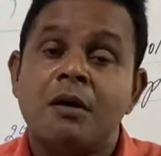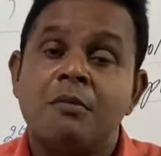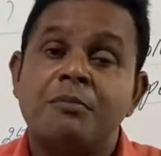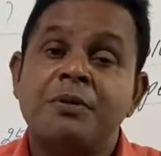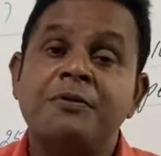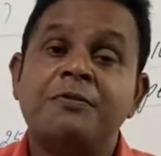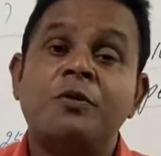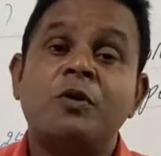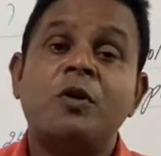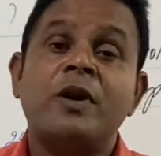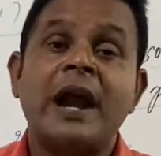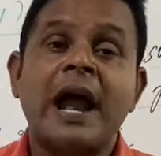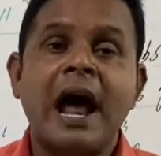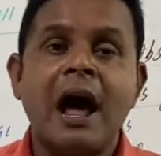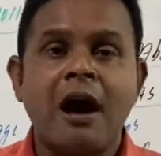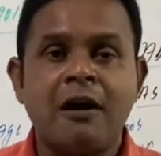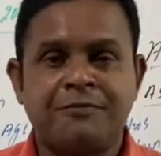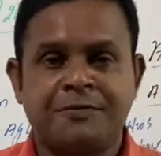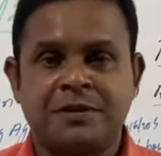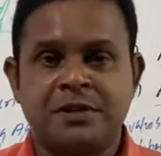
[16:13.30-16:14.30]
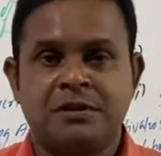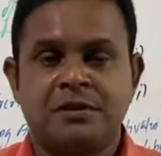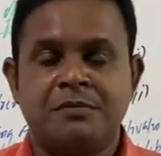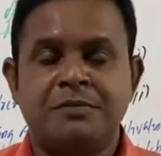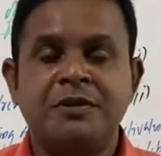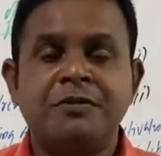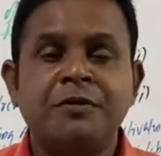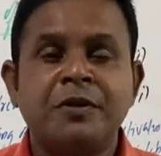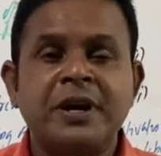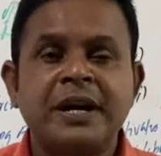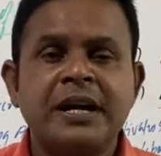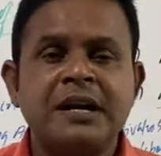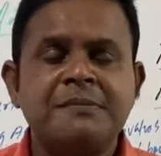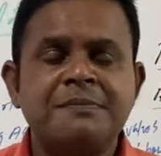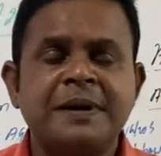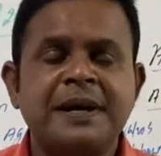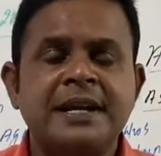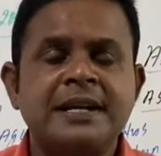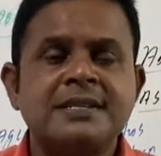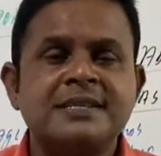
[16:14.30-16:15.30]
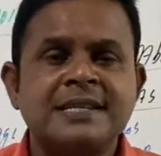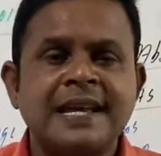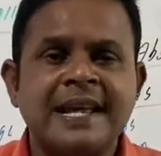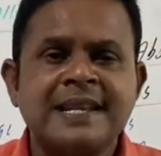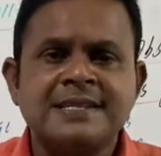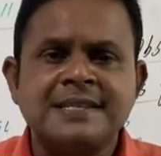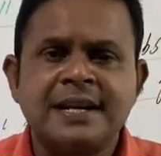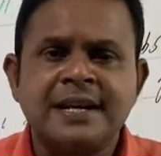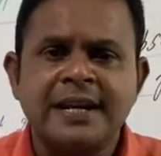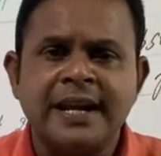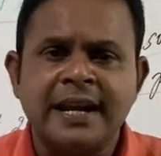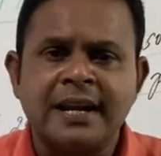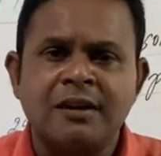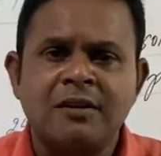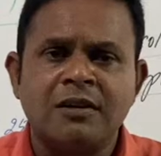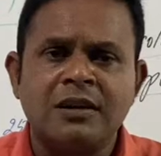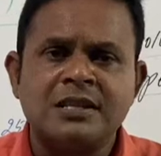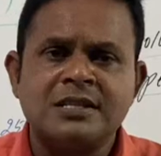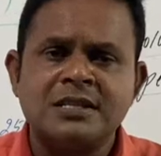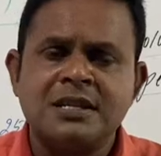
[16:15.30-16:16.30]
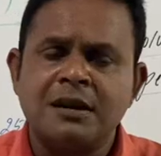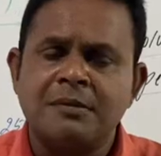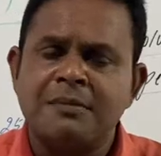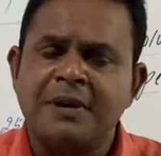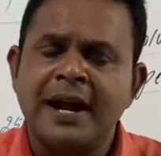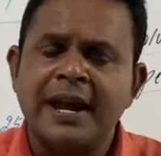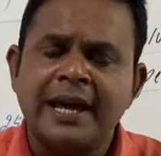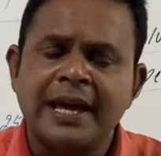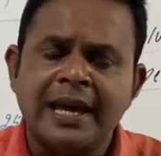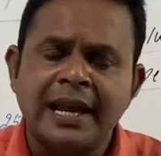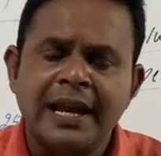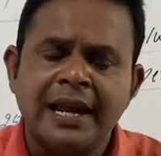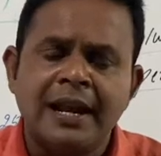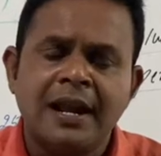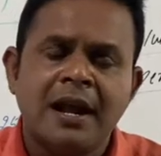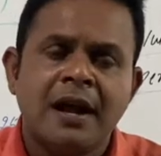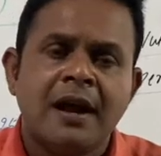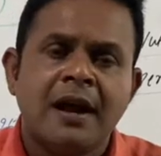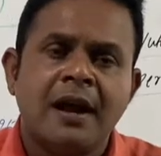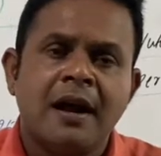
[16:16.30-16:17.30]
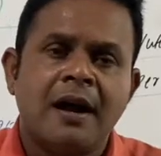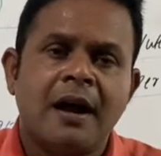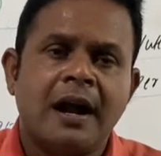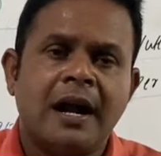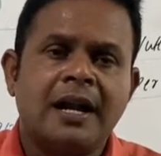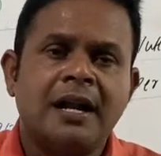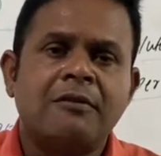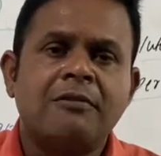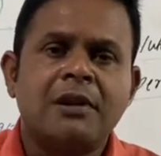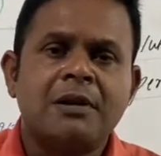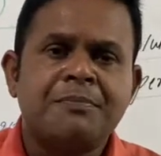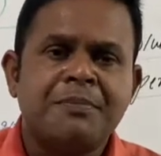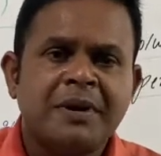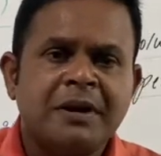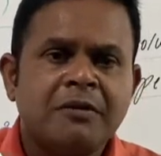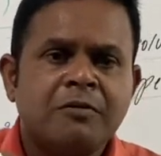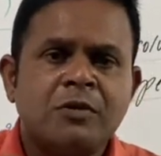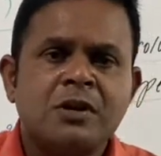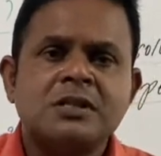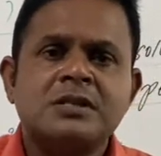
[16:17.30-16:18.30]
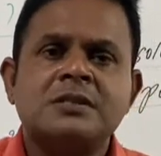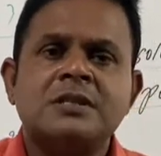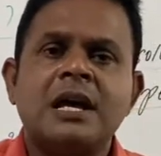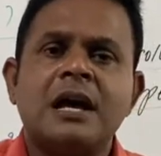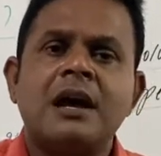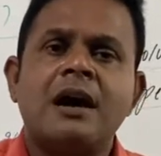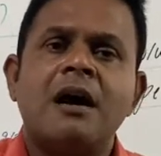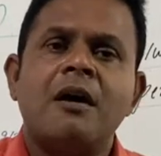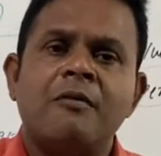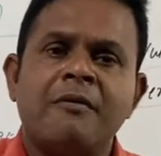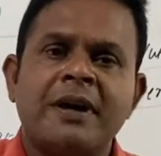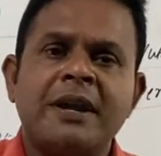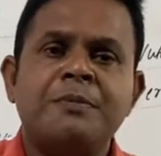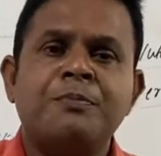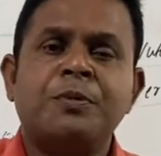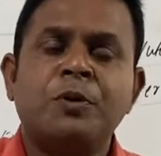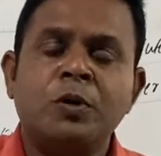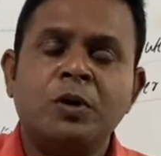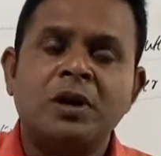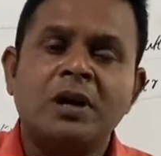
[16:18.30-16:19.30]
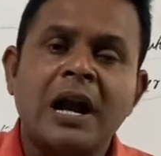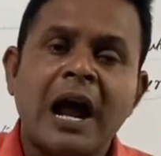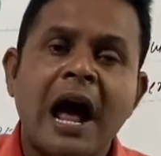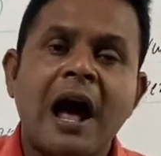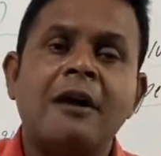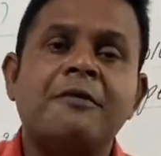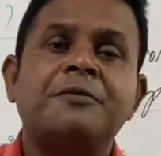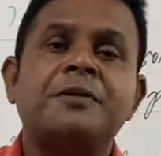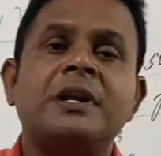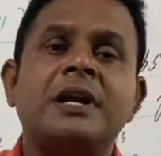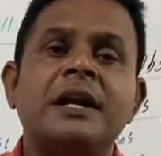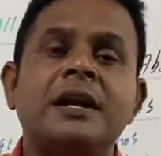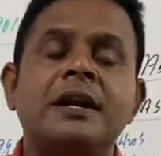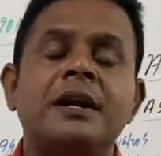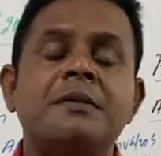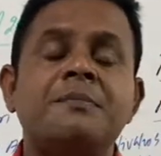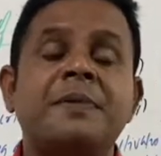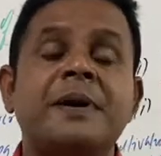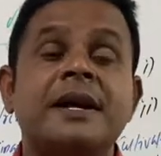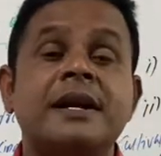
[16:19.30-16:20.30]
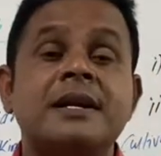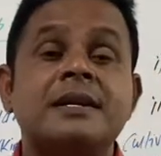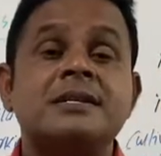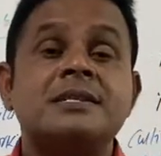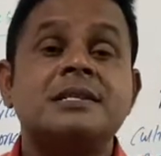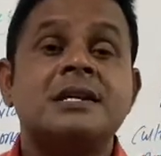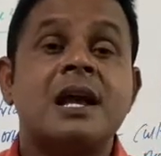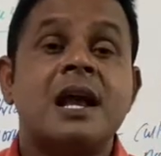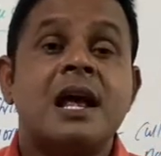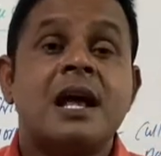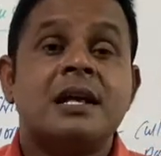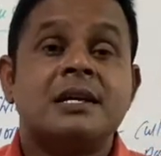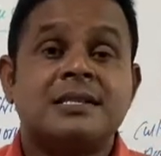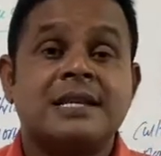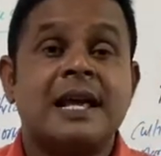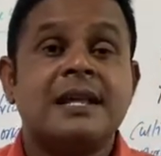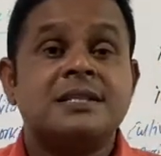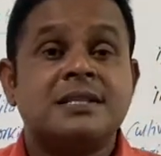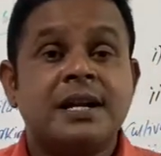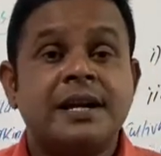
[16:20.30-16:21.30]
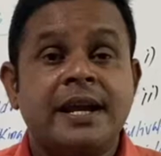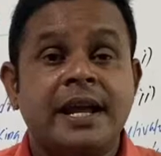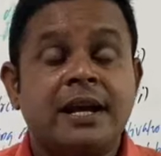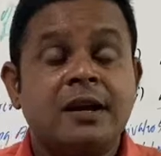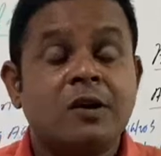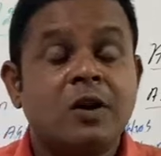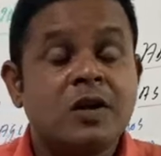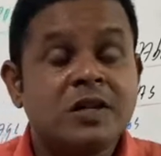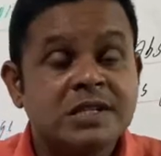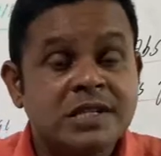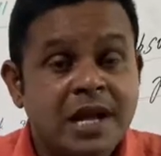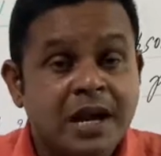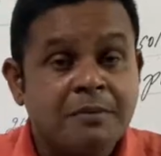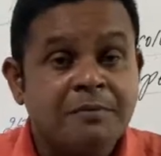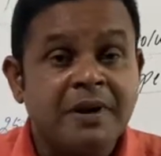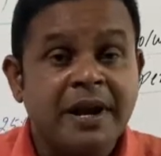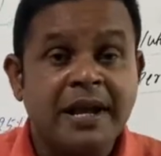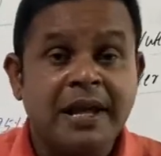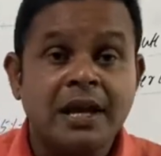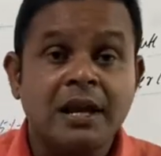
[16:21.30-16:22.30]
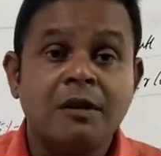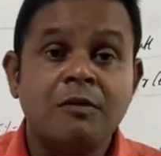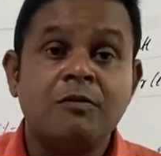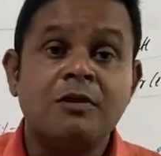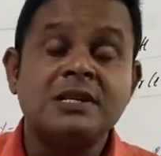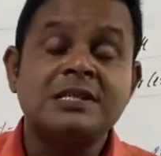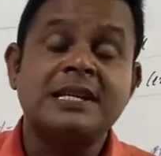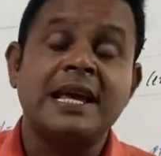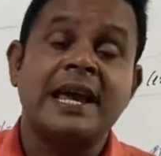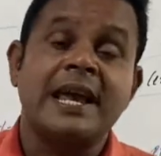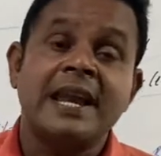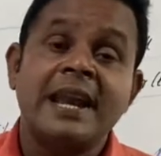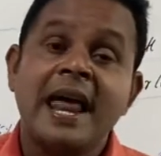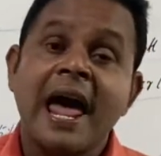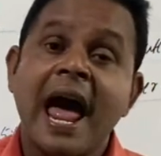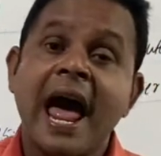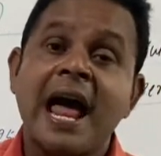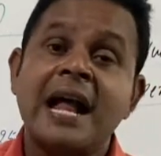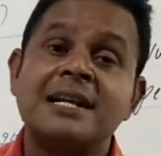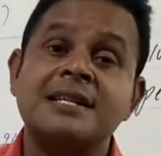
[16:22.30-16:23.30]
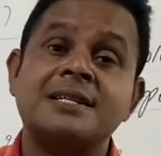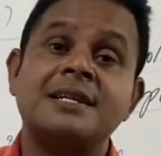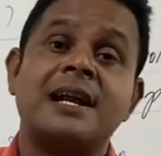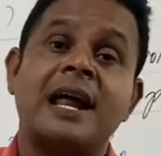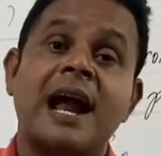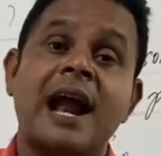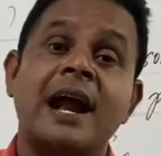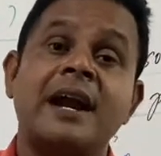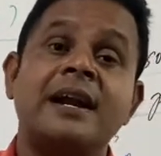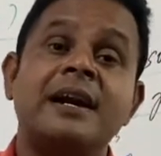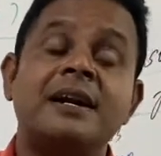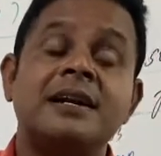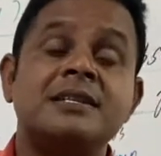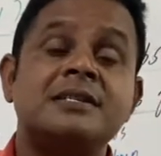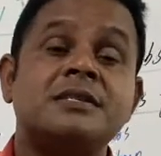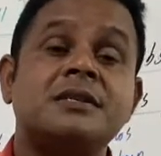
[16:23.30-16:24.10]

before, after. Before independence, science and technology and medical development was very poor. After independence, science and technology and medical was enhanced and it is